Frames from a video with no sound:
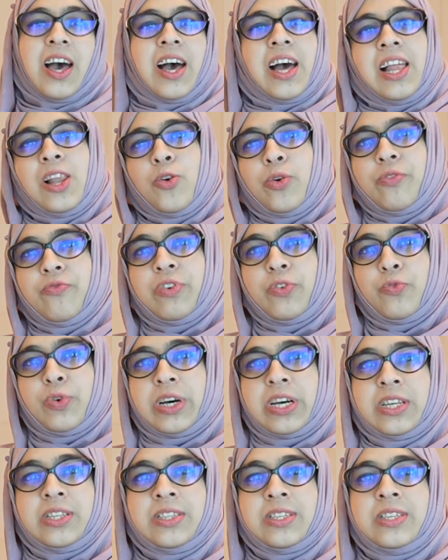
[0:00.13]
Hello
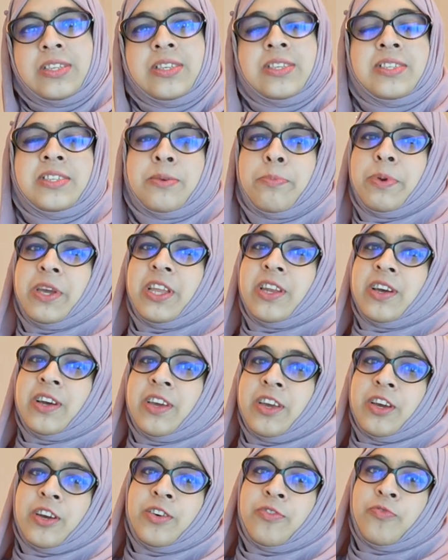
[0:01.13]
everyone, this is Sabeena
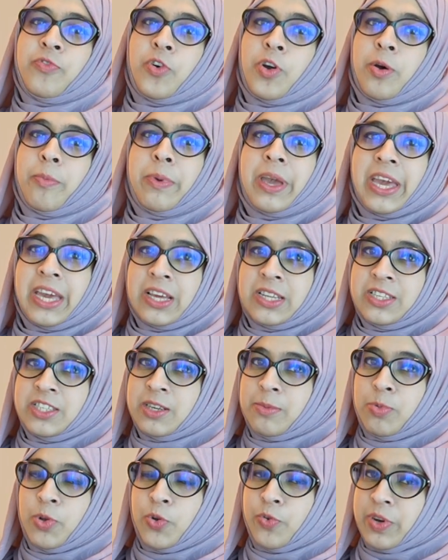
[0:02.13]
here from
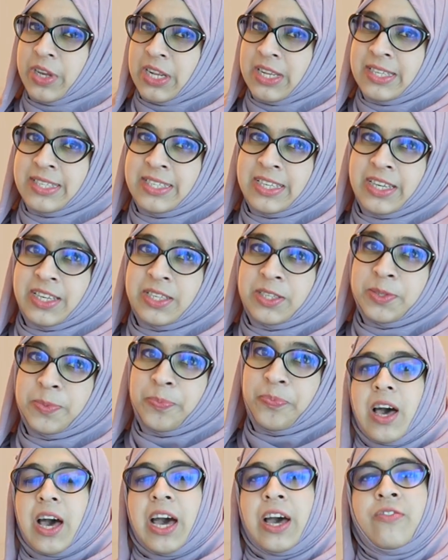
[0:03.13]
ANW Real Estate.
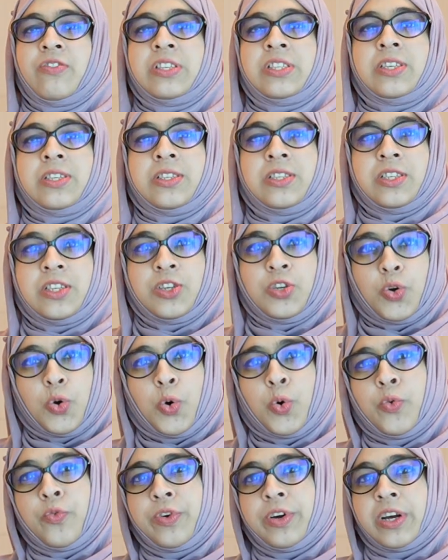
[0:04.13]
I've assisted
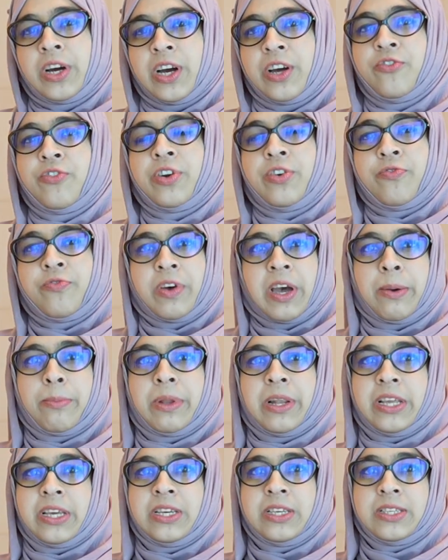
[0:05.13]
over 100
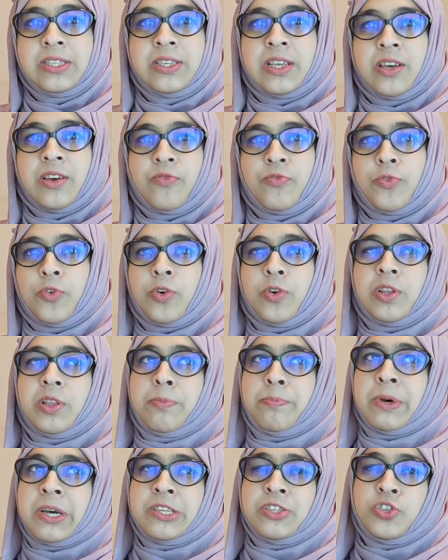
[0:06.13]
families for the
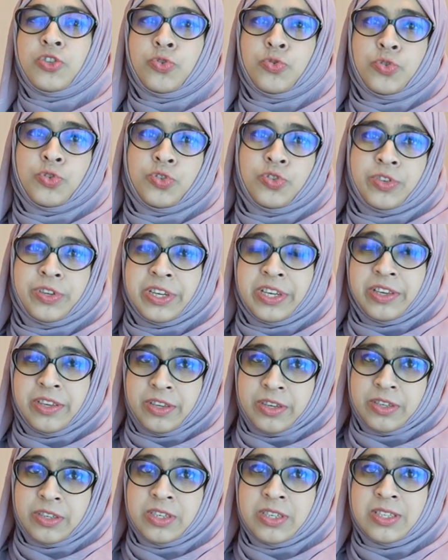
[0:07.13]
past 2 to 3
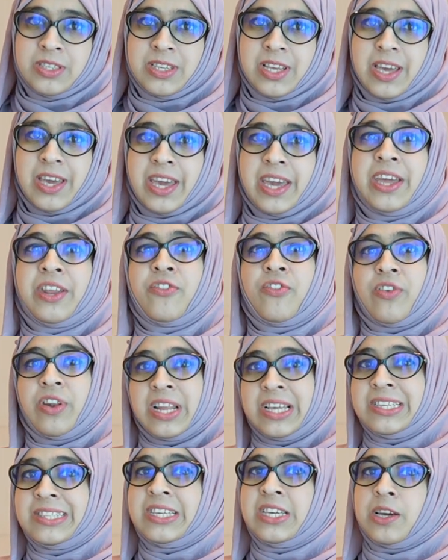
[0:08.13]
years in
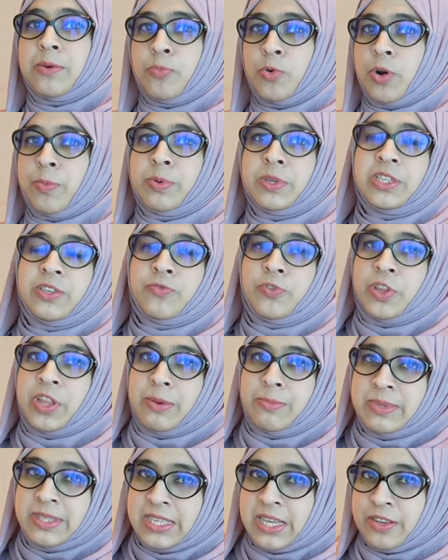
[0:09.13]
leasing a property for
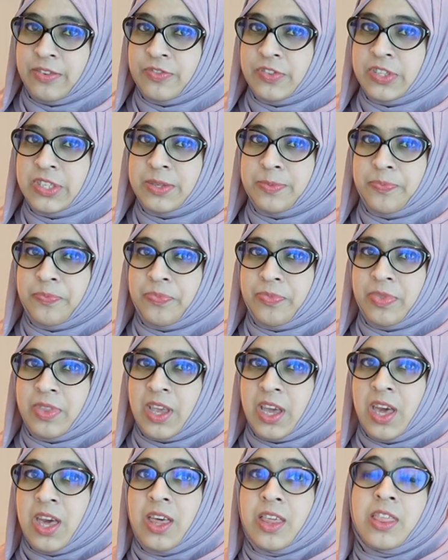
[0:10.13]
themselves.
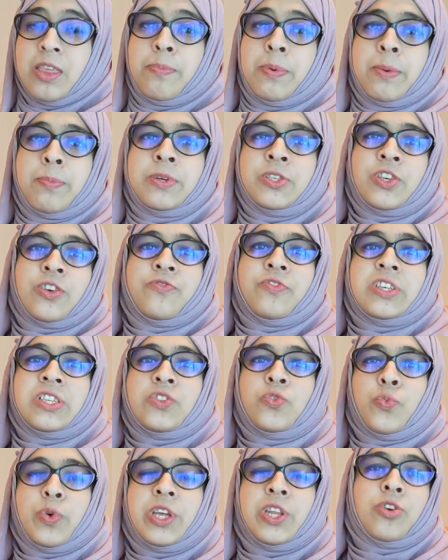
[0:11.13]
The purpose of
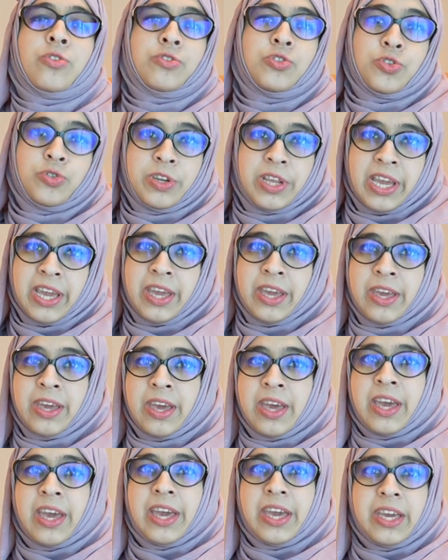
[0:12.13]
this video today
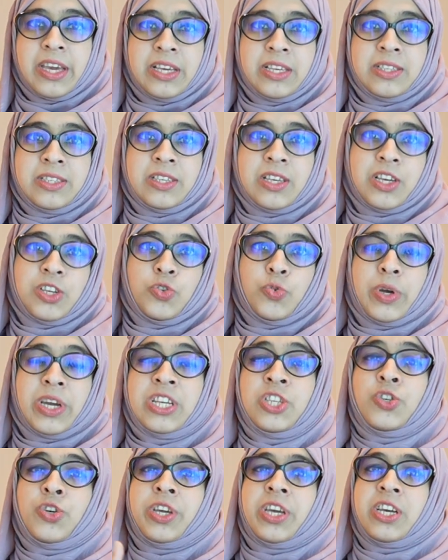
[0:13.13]
is to
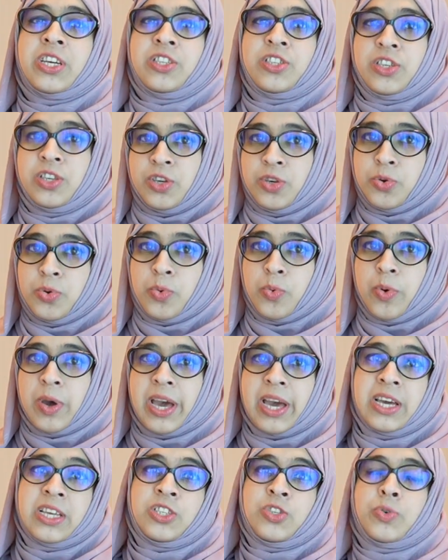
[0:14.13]
educate you
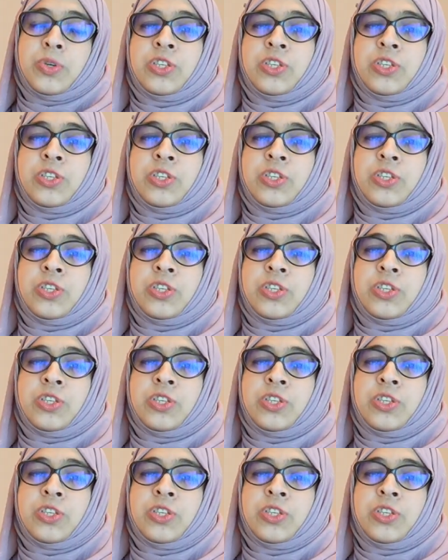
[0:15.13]
and to